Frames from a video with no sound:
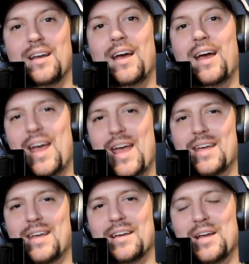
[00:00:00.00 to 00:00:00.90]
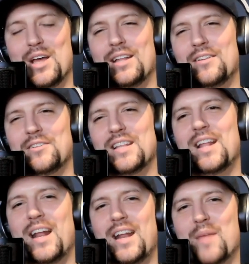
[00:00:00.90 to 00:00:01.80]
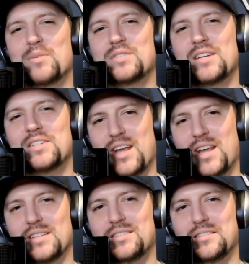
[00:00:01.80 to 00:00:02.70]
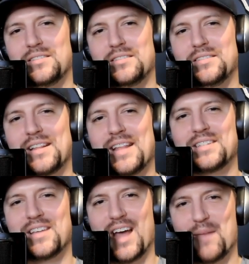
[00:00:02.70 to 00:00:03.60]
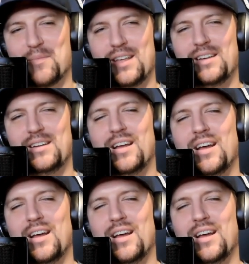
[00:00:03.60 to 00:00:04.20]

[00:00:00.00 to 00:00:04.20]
hey there's a 99% chance that that's not happening